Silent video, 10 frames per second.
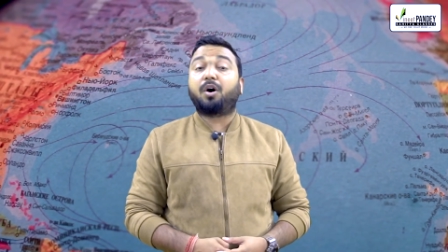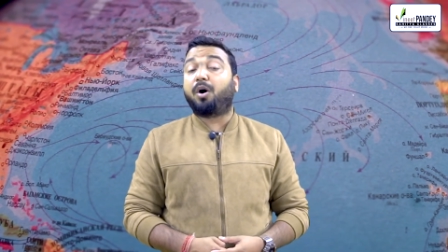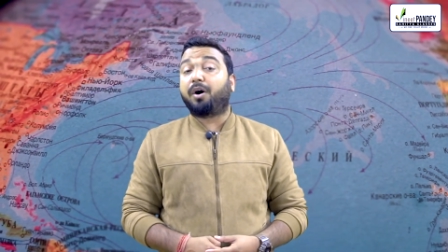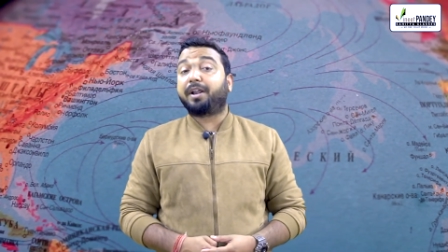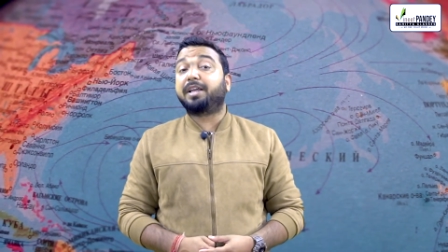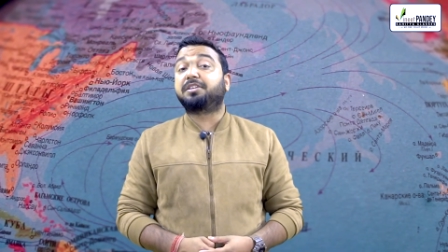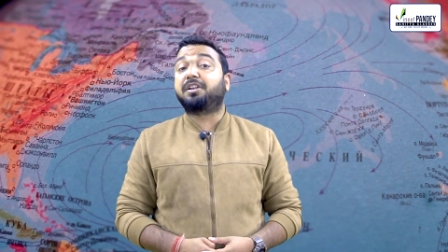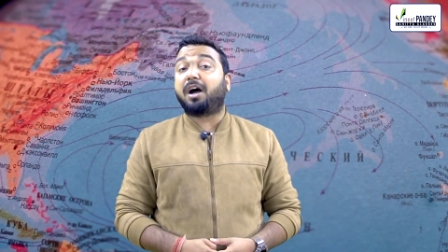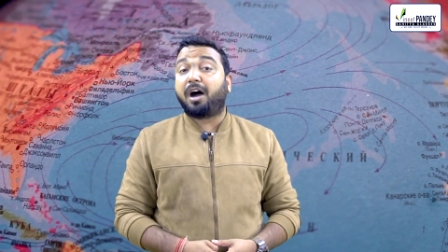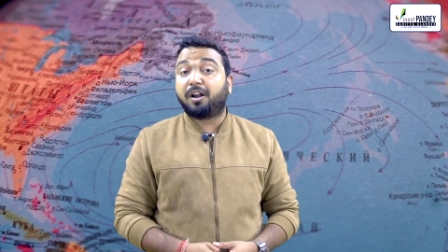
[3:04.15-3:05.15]
or as
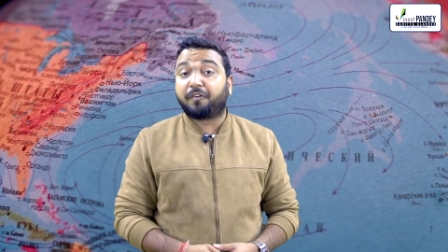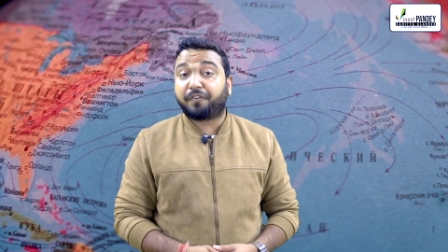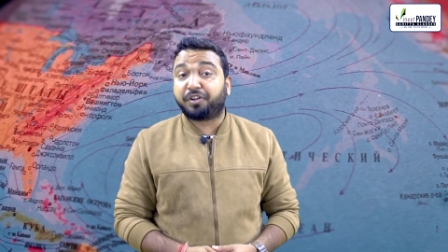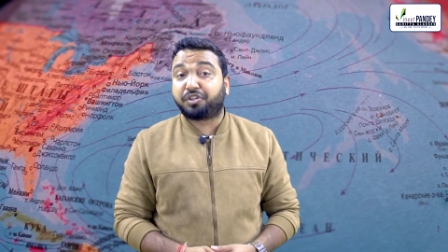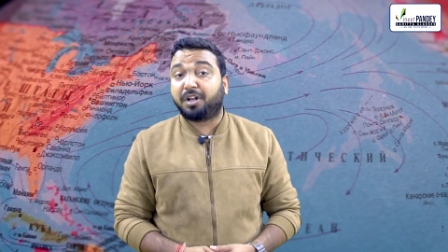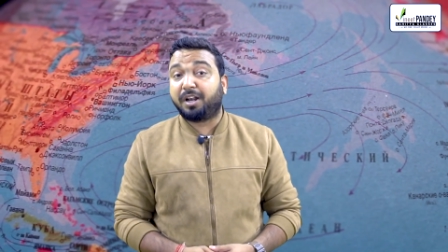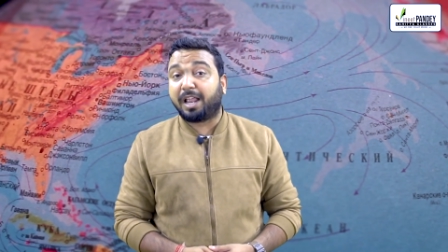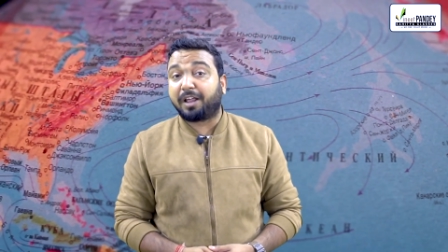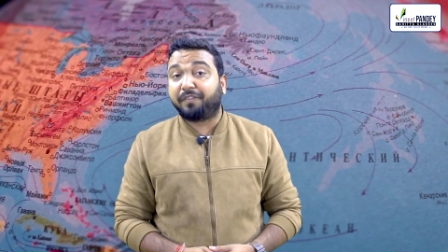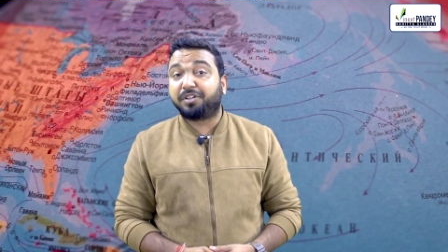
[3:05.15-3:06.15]
an unofficial
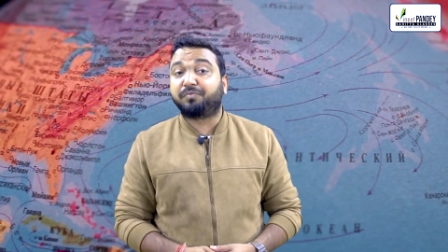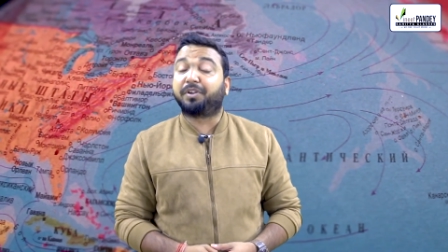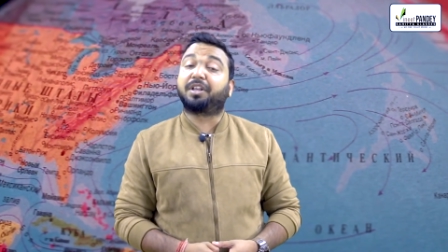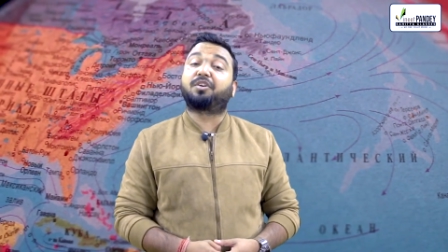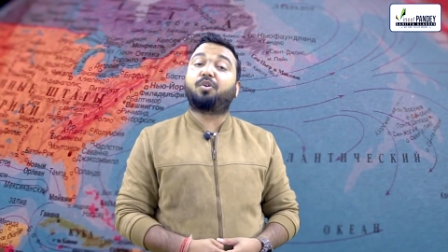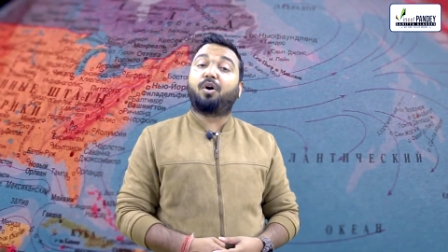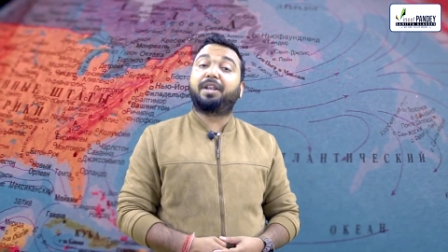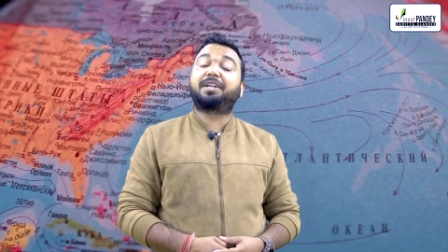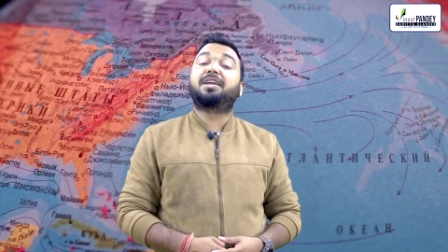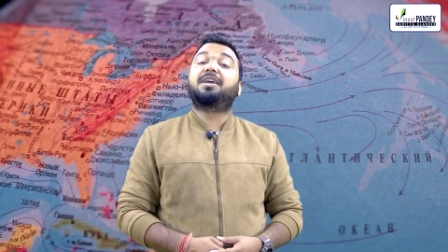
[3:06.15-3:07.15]
language, we can call
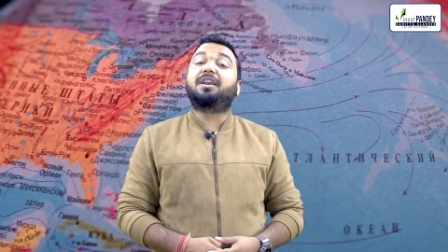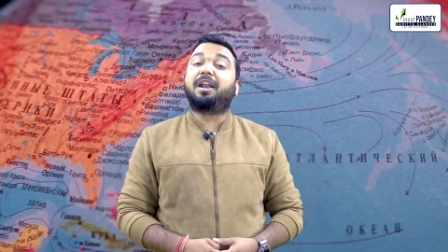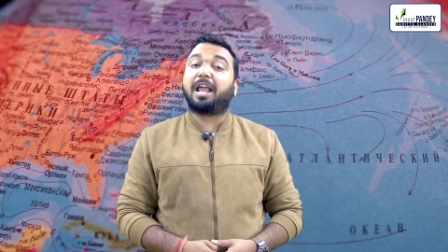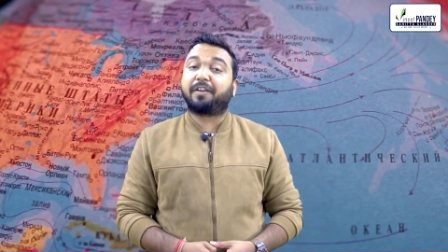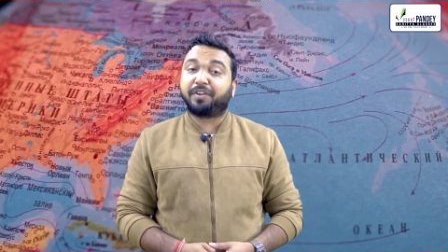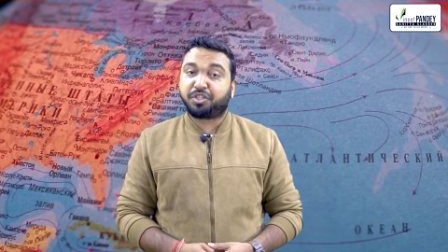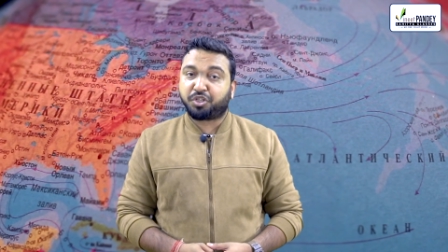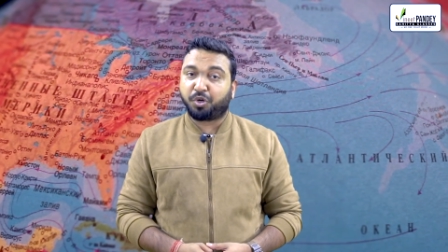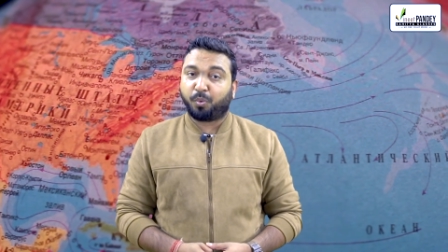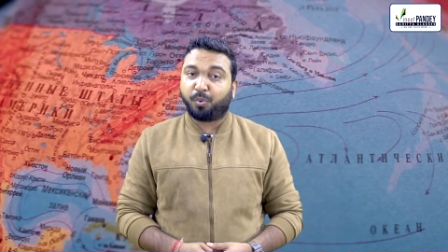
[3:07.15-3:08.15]
it
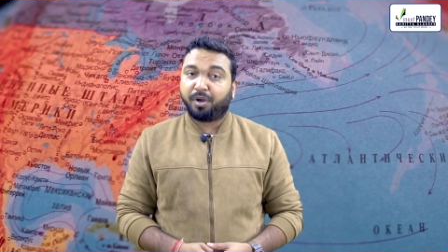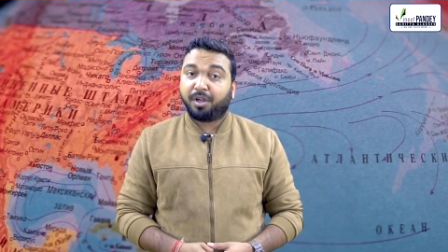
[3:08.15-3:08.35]
language 2.